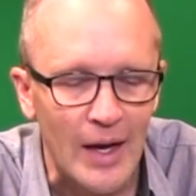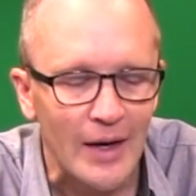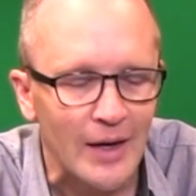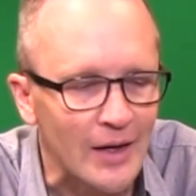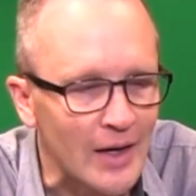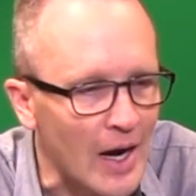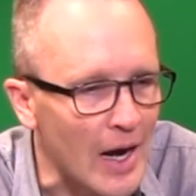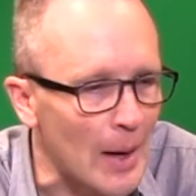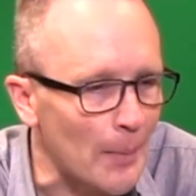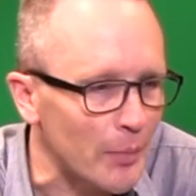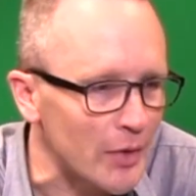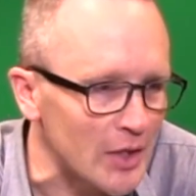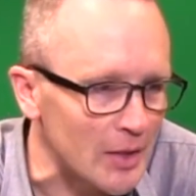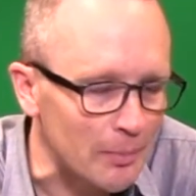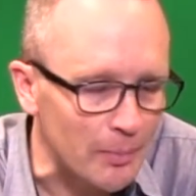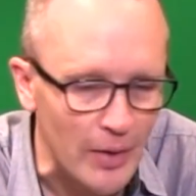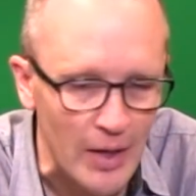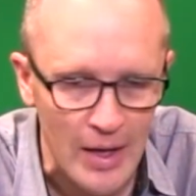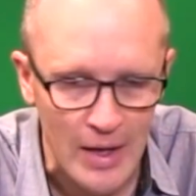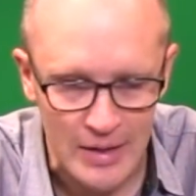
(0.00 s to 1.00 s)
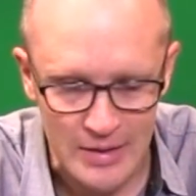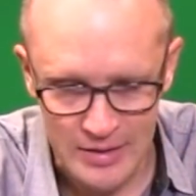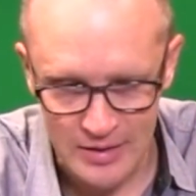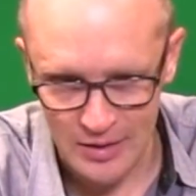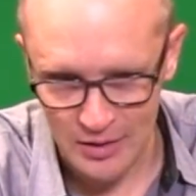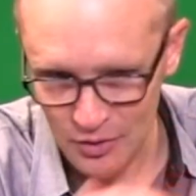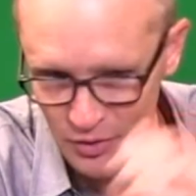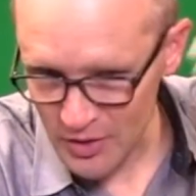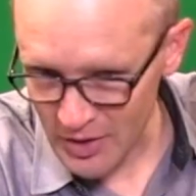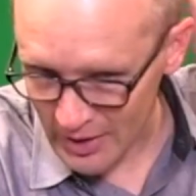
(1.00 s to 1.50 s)
Not a copy and paste
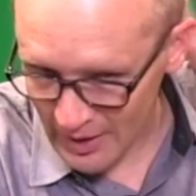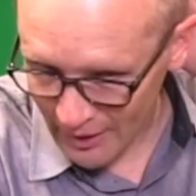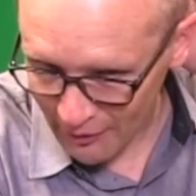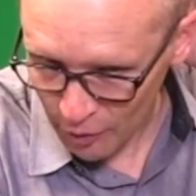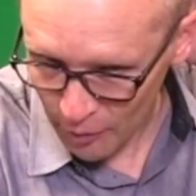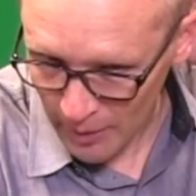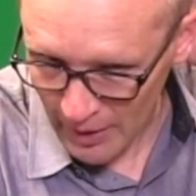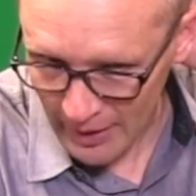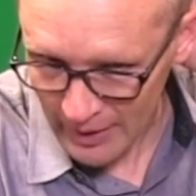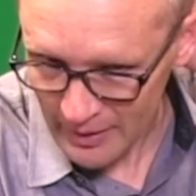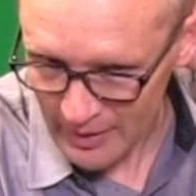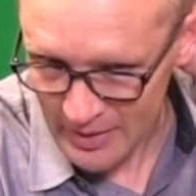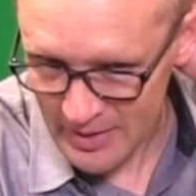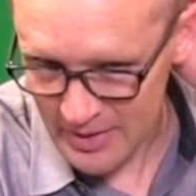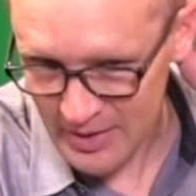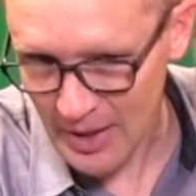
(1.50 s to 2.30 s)
that you send everybody the